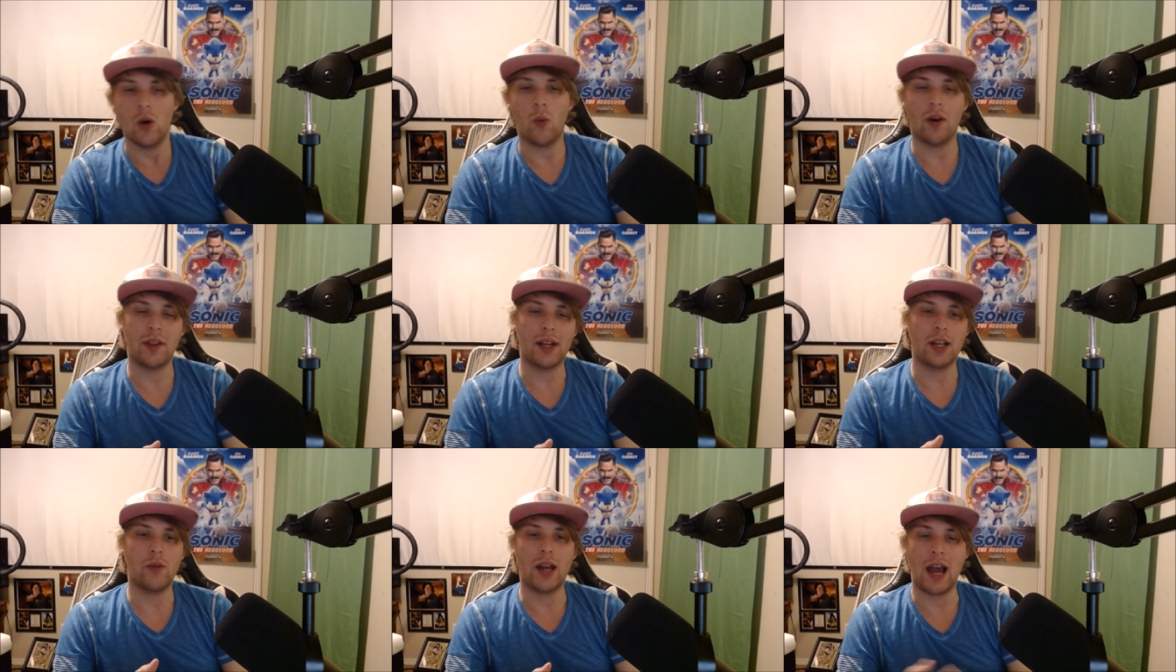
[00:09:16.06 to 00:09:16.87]
One thing I
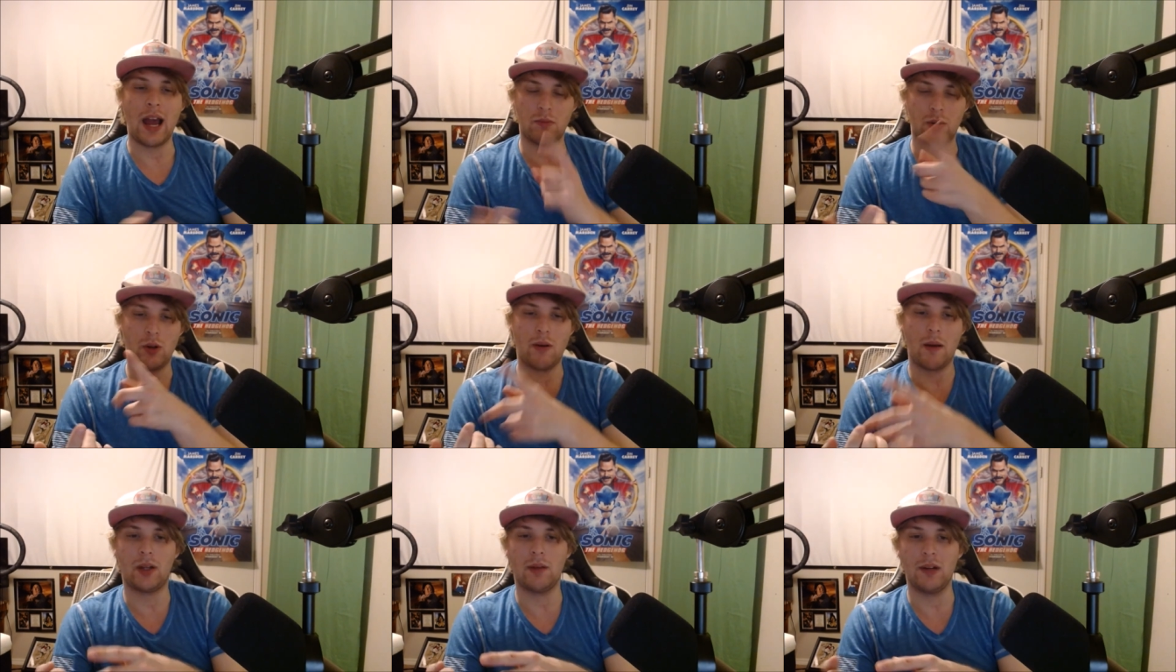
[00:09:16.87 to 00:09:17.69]
do want to ask them to do on
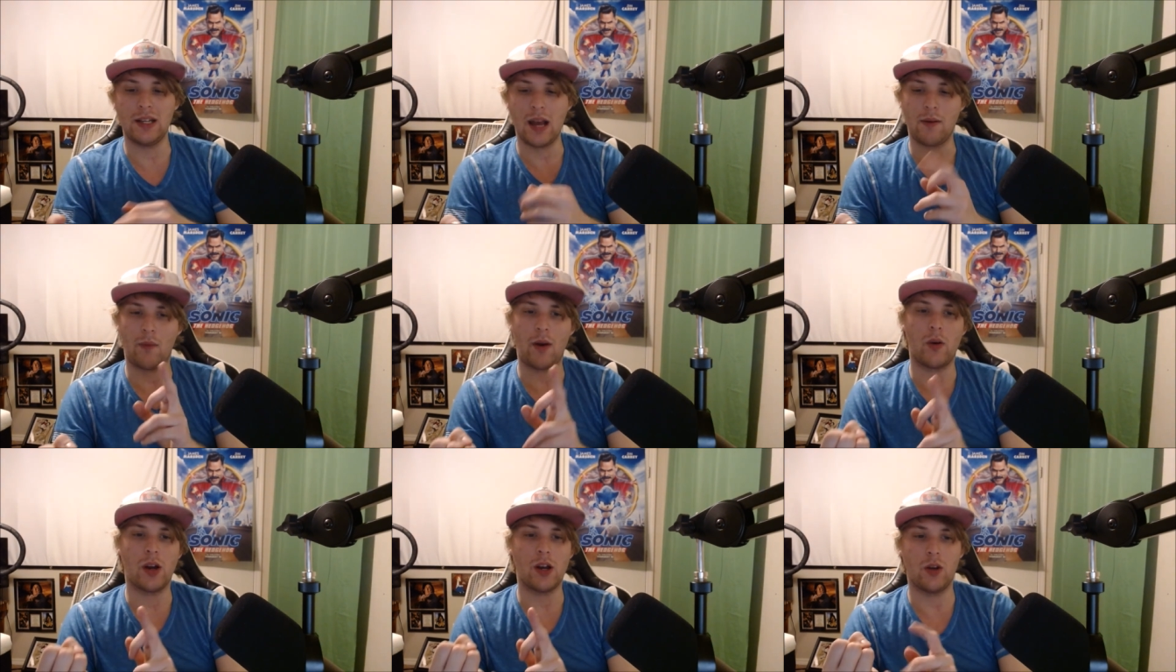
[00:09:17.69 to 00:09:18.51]
the community tab if I
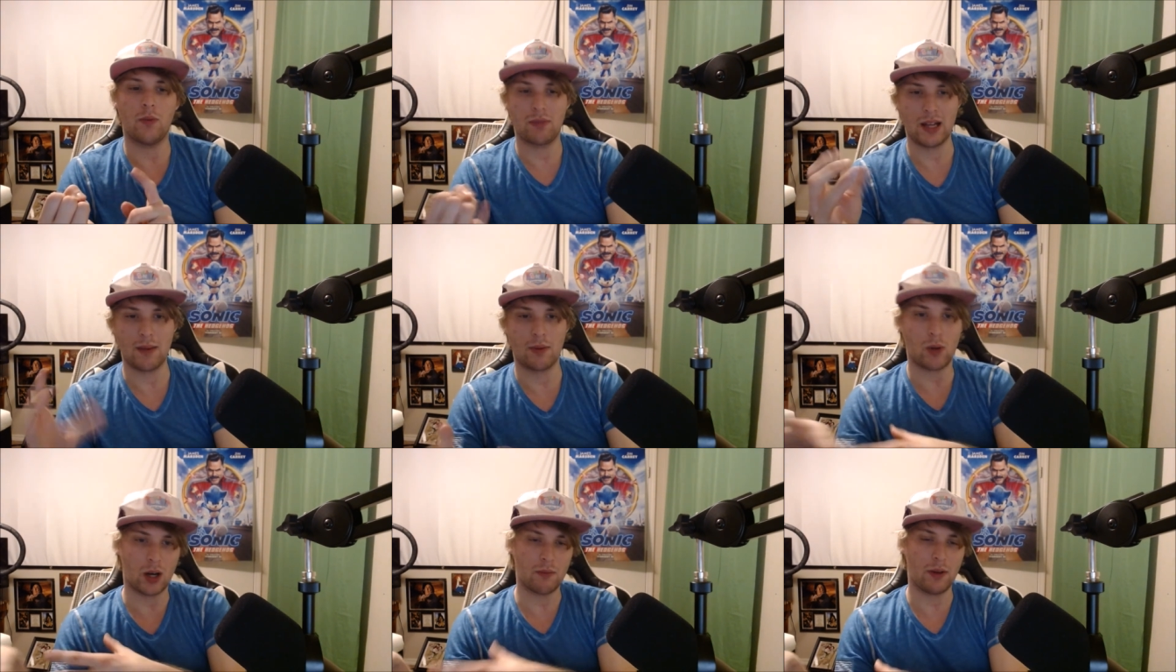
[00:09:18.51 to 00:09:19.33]
want to do separate
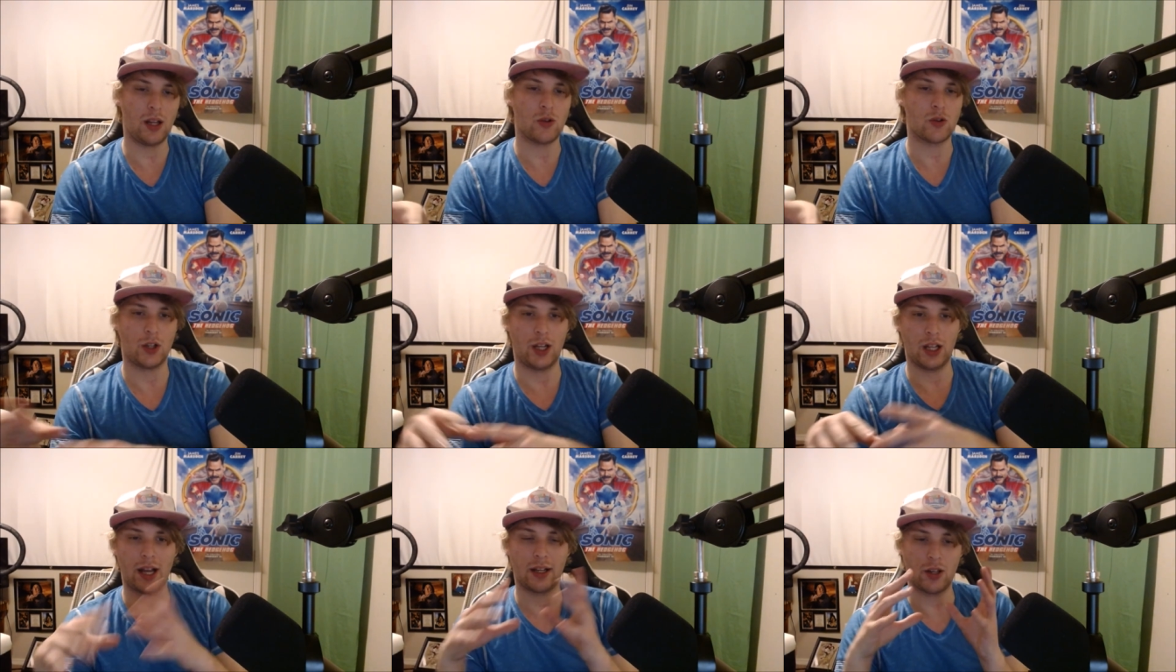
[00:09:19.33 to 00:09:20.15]
part videos or do you
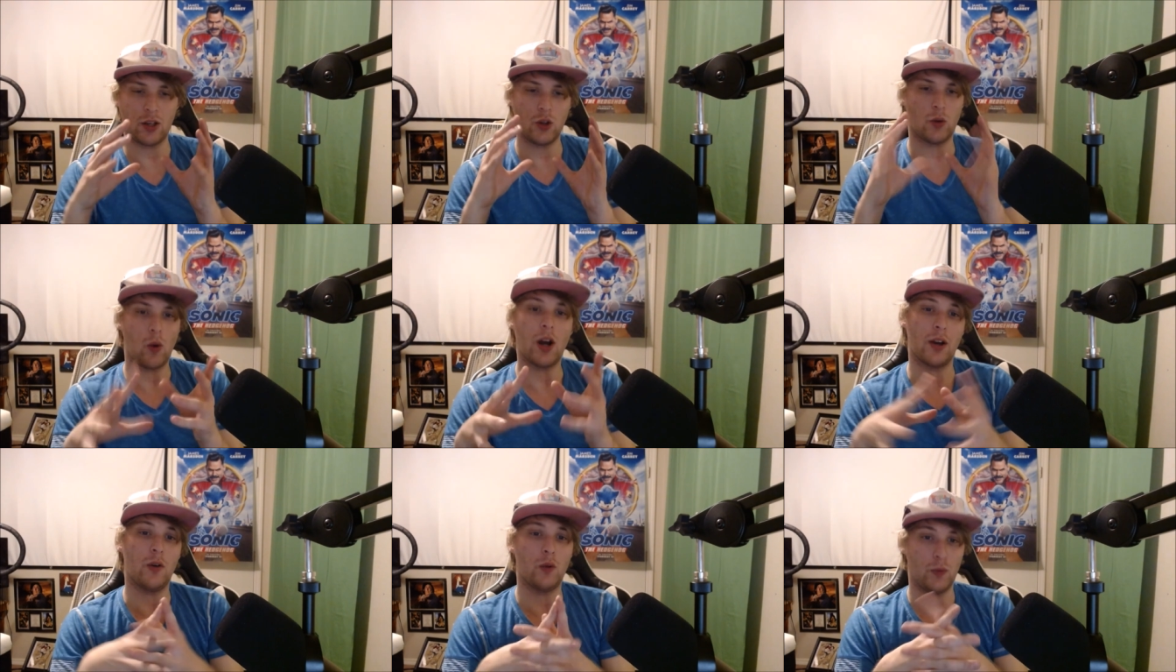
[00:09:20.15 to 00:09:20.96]
like to do the one
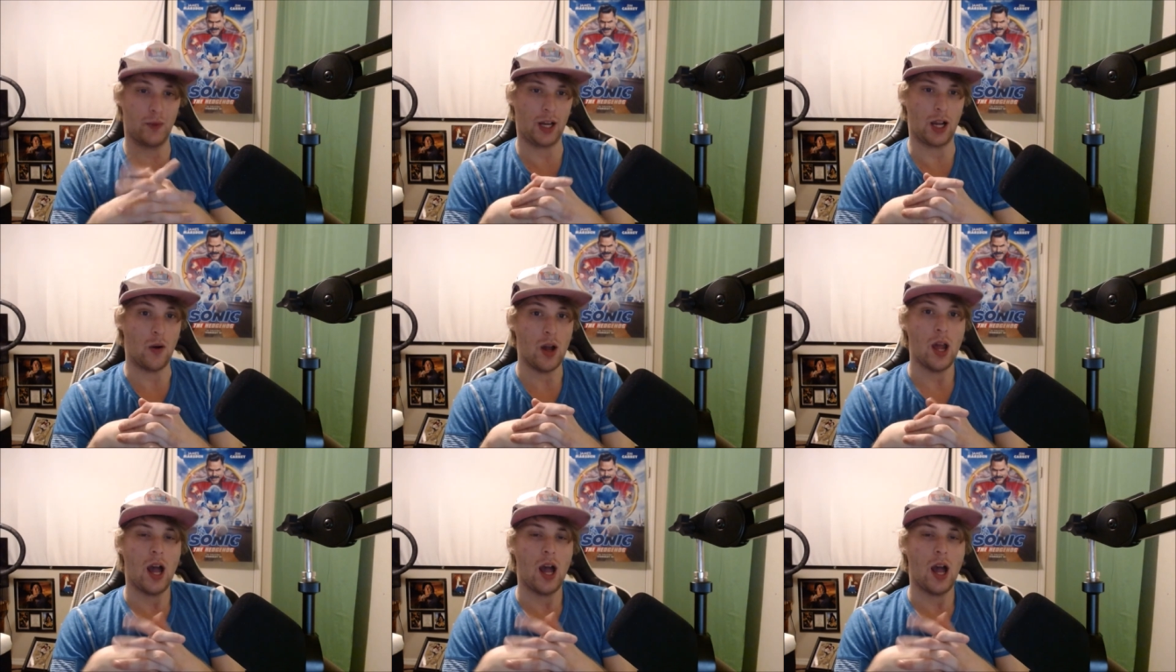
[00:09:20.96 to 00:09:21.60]
whole video.